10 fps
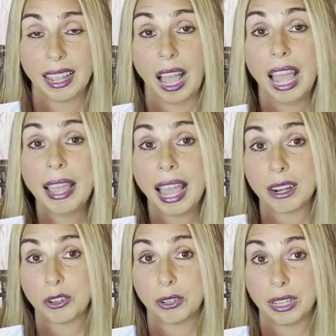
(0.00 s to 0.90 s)
I
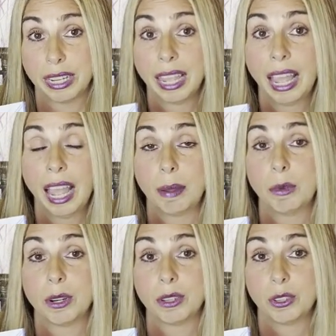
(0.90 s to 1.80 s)
actually am
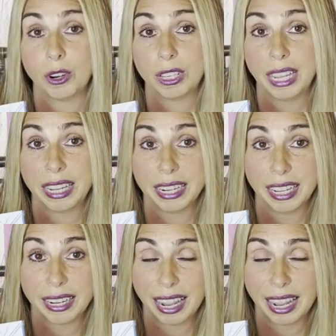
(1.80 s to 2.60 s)
going to start taking it.